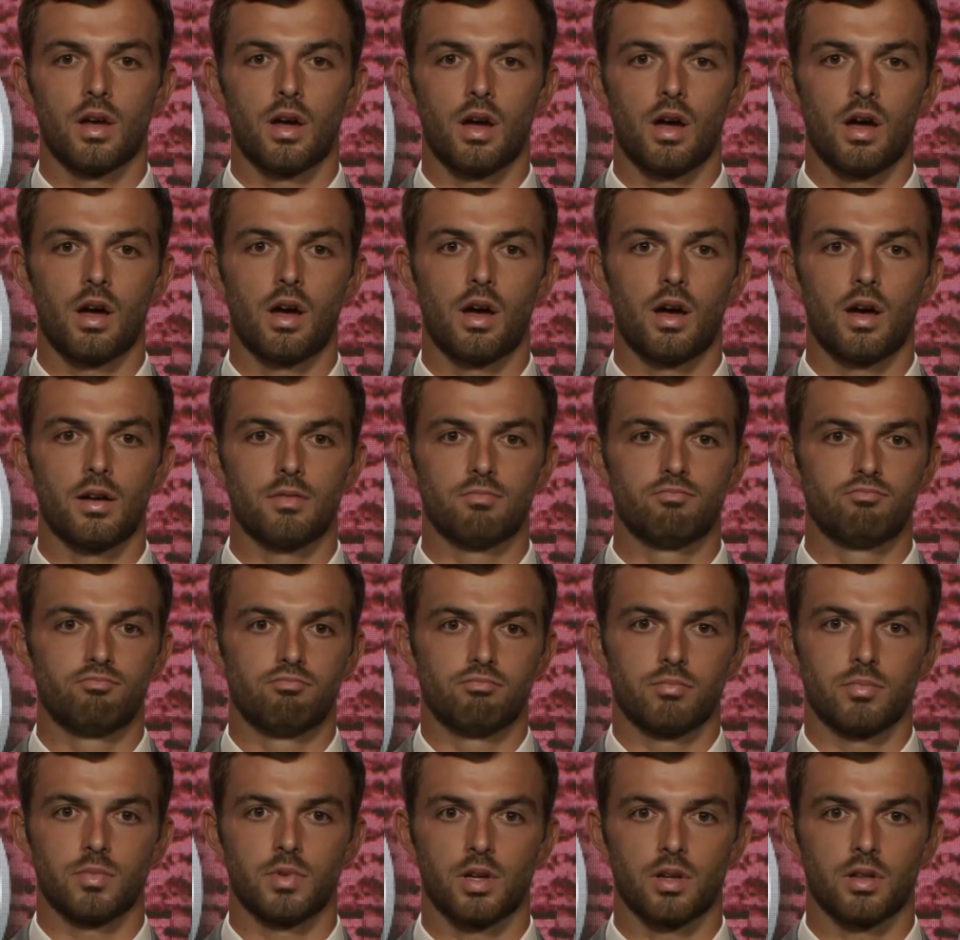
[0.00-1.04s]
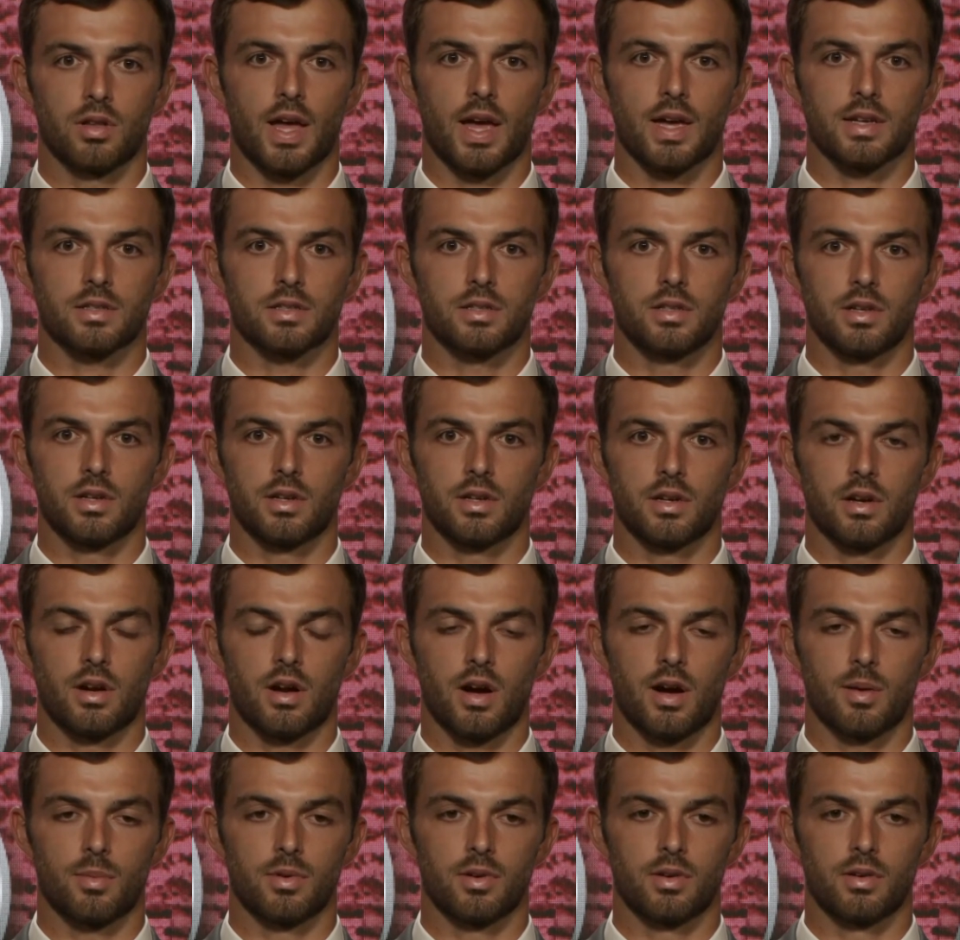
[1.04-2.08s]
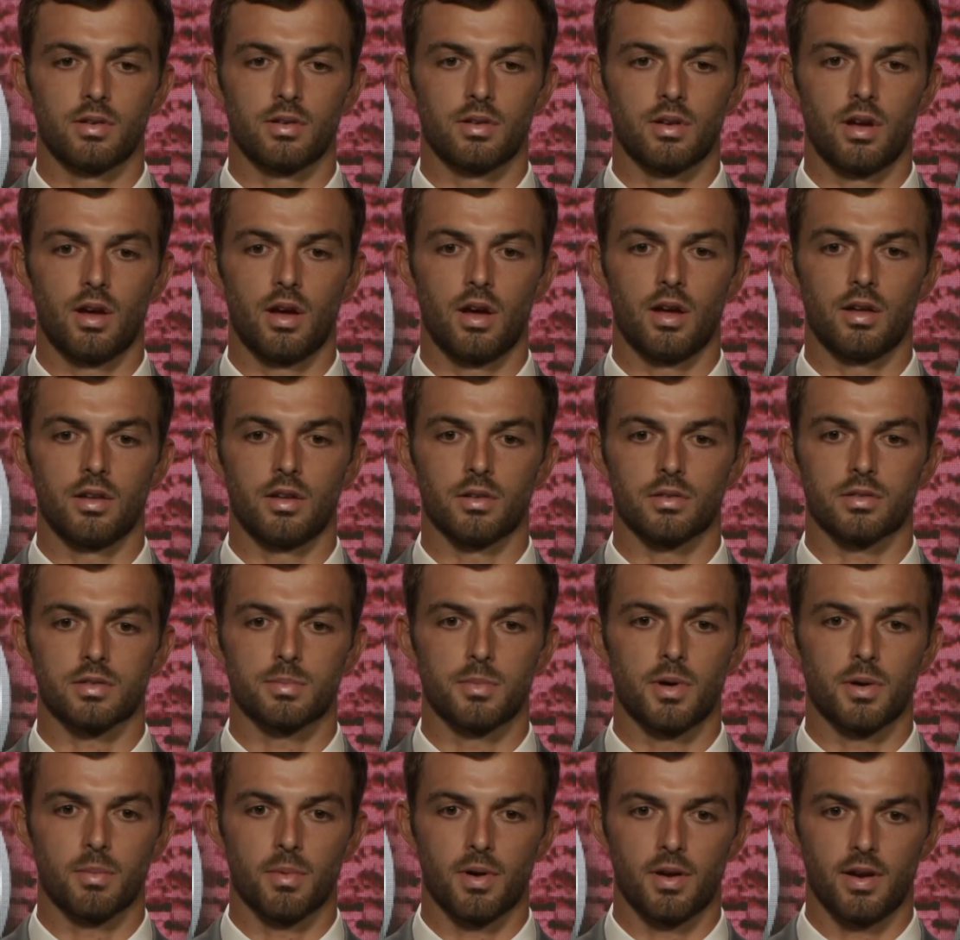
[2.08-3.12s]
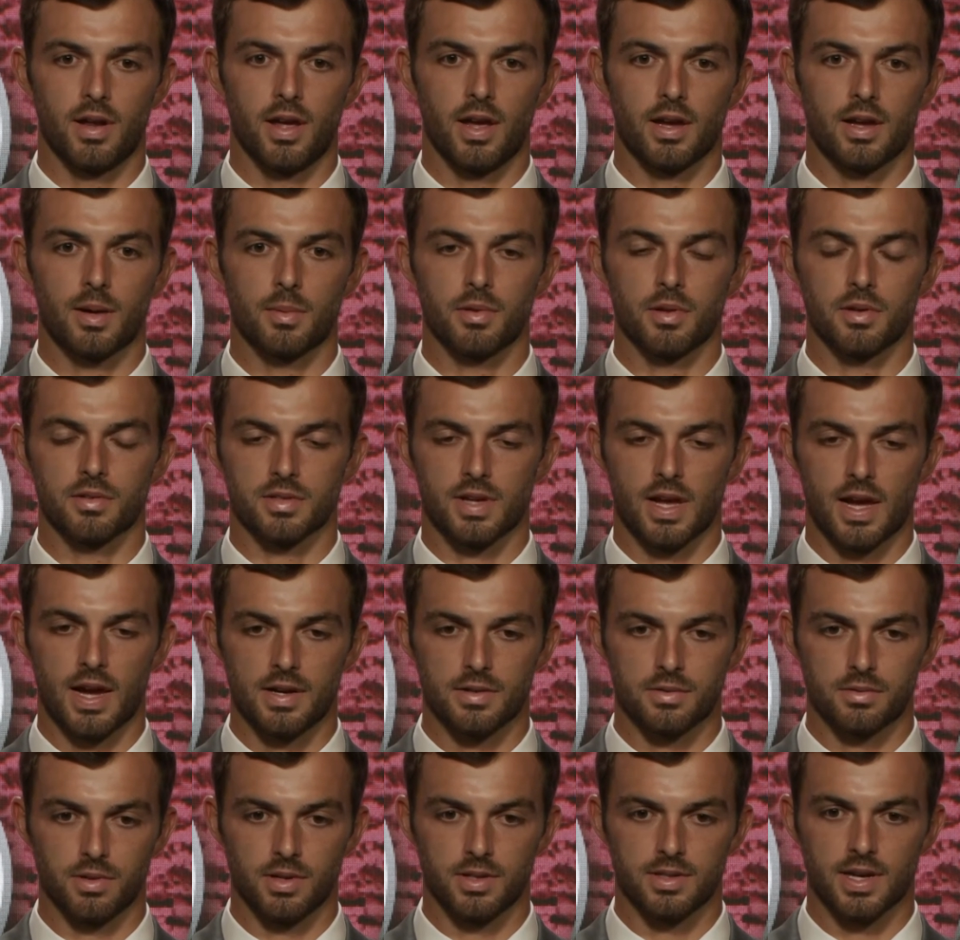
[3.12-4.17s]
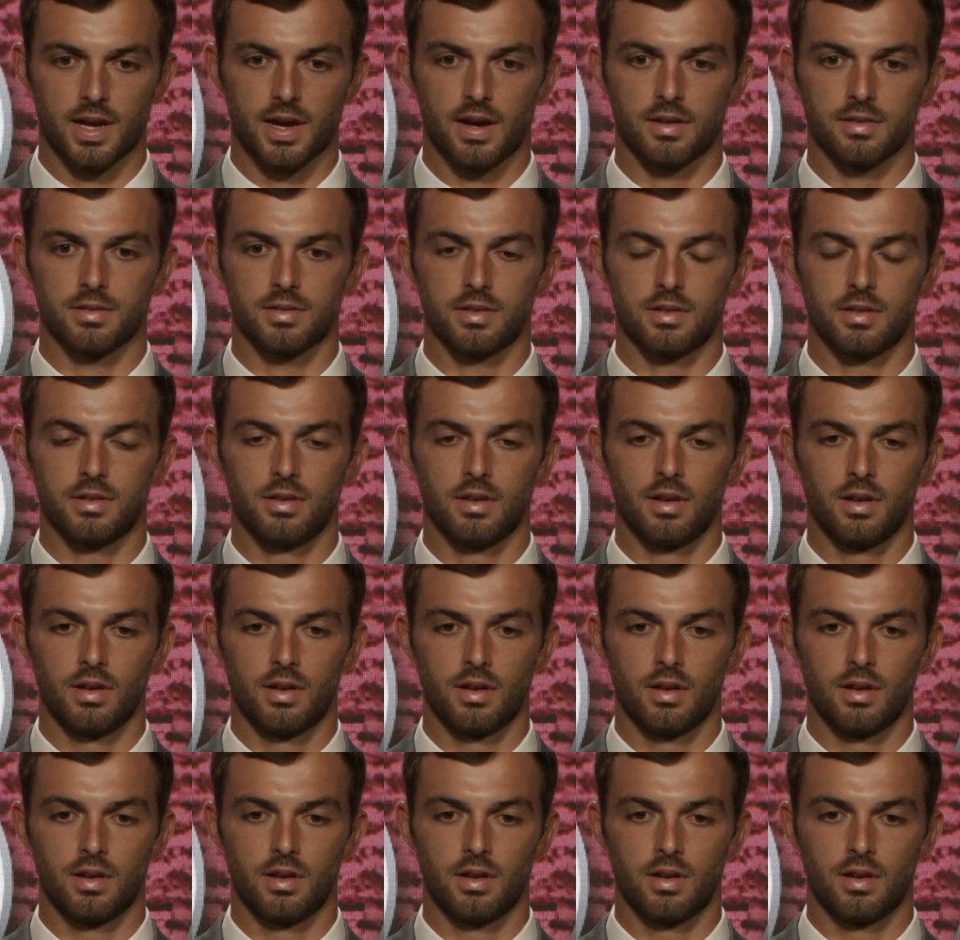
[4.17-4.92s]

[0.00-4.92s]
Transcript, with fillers: Uh, you know, last year at Auburn, uh, you know, Smoke Monday, a couple of those guys really talented.